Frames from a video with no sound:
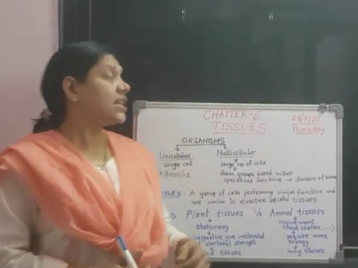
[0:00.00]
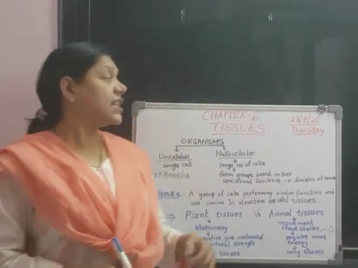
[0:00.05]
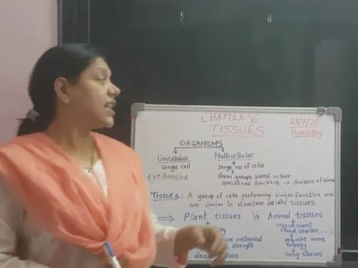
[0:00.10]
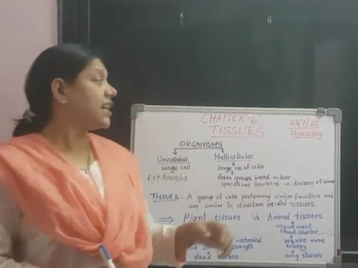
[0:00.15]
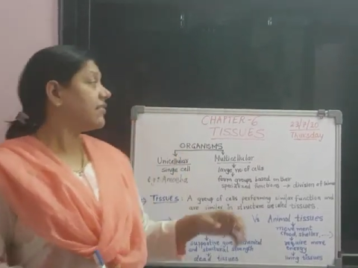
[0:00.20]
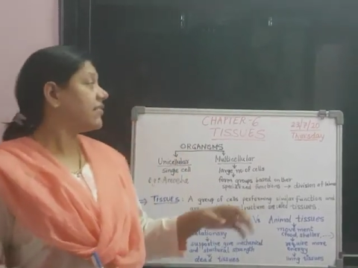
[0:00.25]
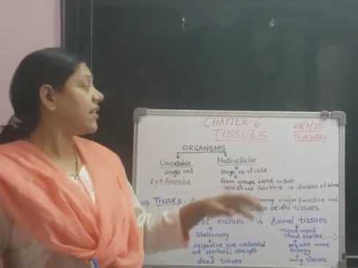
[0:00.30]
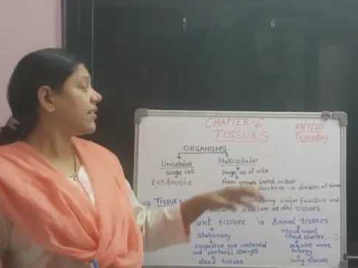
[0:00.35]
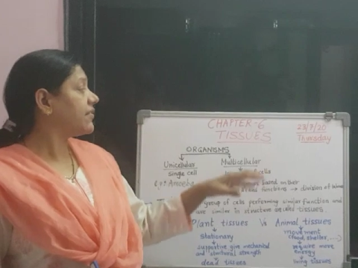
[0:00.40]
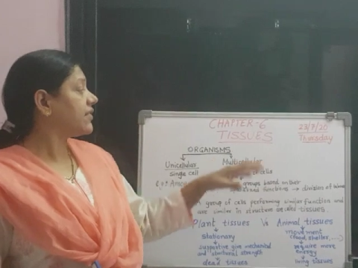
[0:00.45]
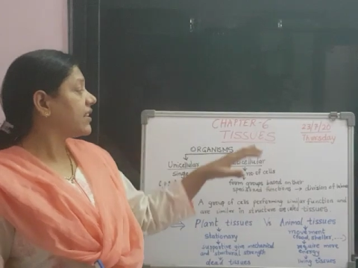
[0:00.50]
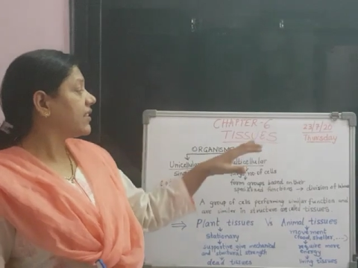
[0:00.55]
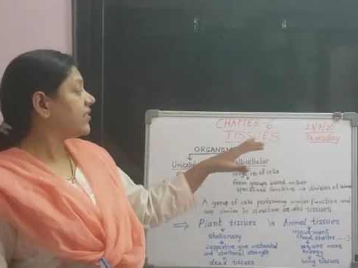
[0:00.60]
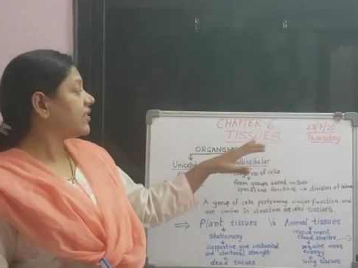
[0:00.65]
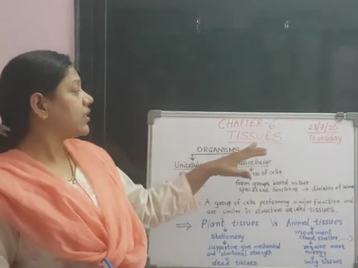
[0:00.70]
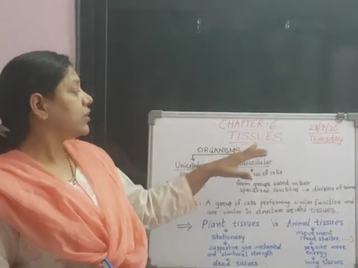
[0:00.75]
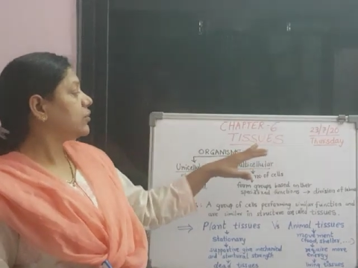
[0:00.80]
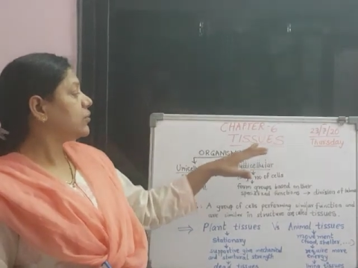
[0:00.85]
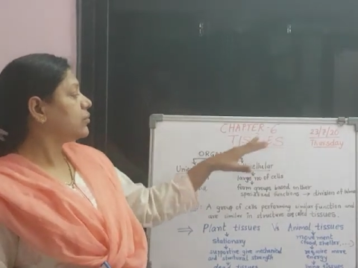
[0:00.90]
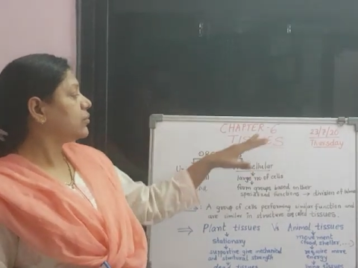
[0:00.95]
Now I have
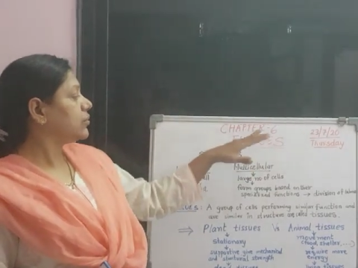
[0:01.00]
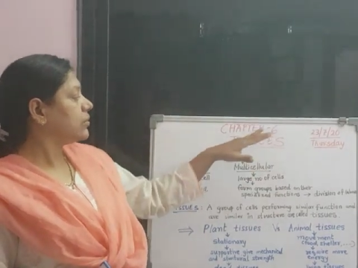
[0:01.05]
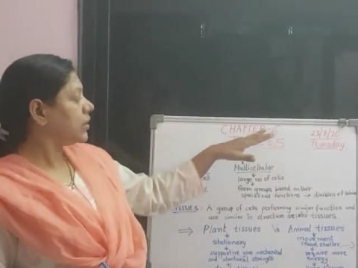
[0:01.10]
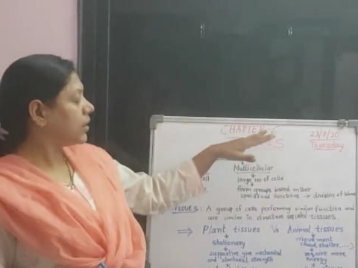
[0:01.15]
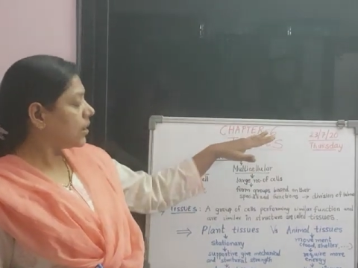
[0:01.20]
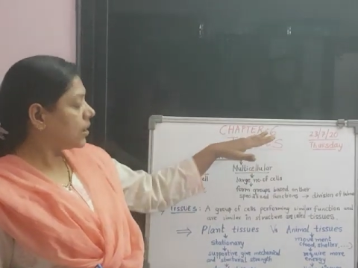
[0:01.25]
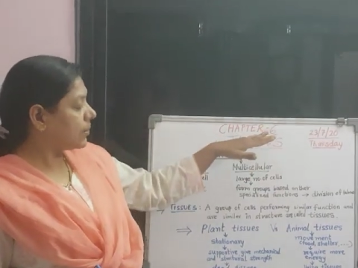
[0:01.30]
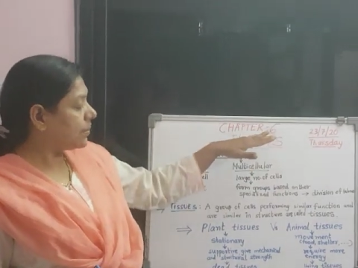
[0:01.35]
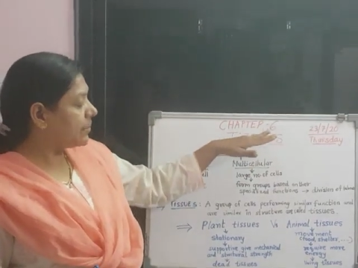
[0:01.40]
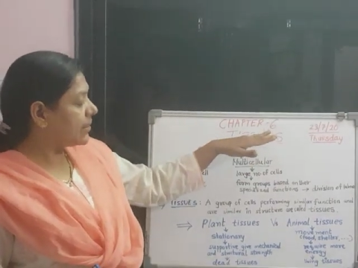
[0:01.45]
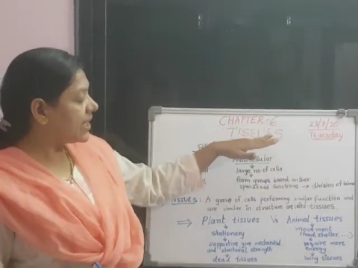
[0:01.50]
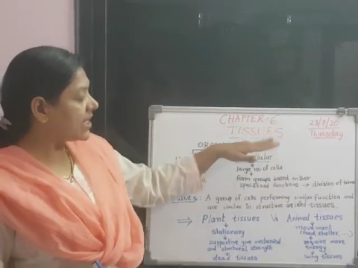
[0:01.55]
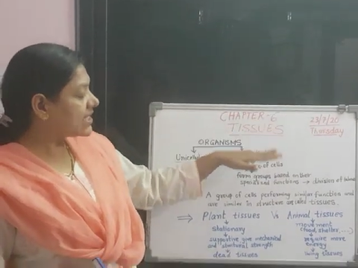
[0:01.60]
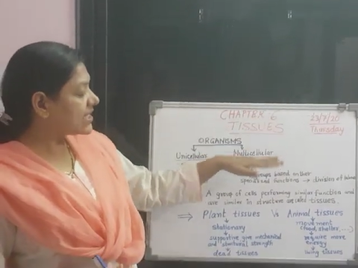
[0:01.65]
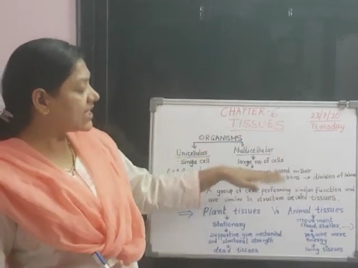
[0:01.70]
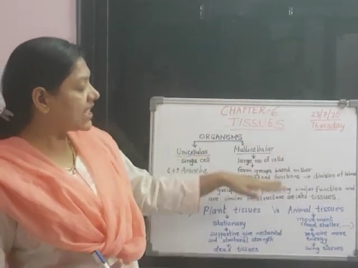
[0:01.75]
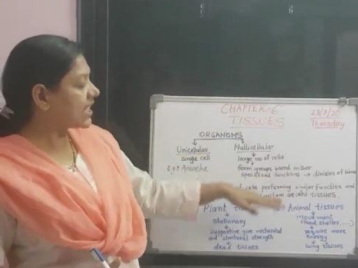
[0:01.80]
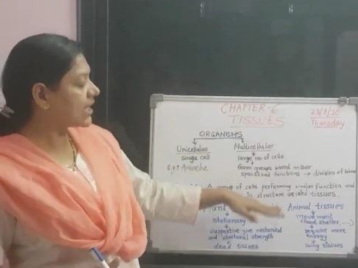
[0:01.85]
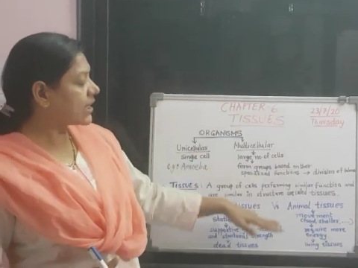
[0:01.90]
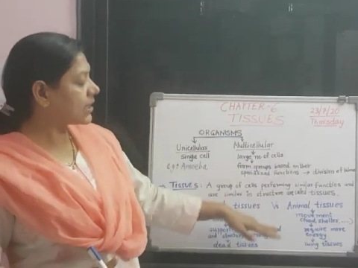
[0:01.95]
given you a
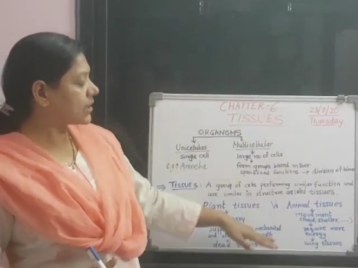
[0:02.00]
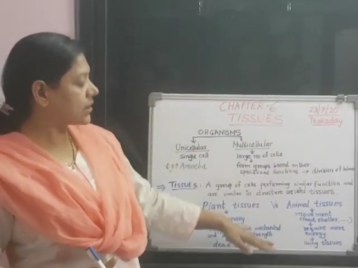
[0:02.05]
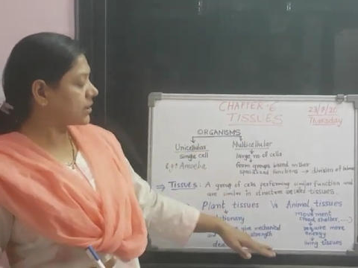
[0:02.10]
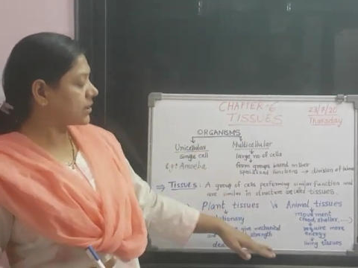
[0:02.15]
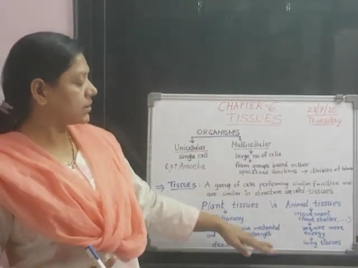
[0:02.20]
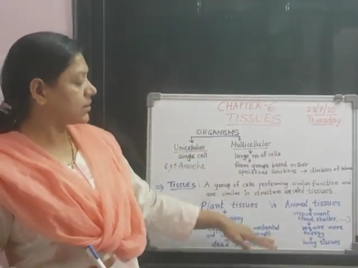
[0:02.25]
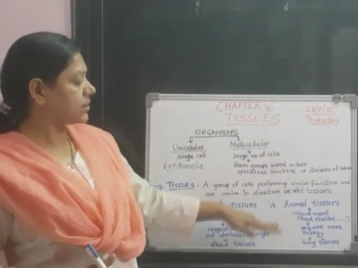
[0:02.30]
basic